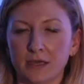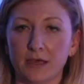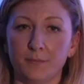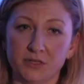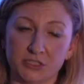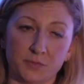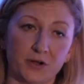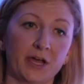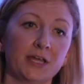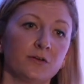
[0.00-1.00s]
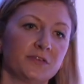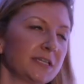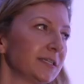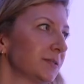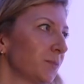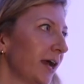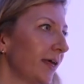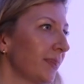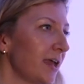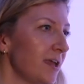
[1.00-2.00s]
which is where our head office is, where
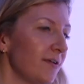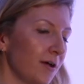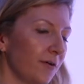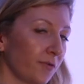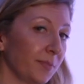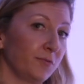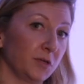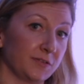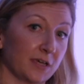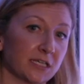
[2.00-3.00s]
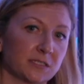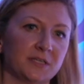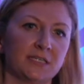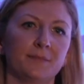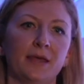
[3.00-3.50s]
they are from the Voice of the Customer team,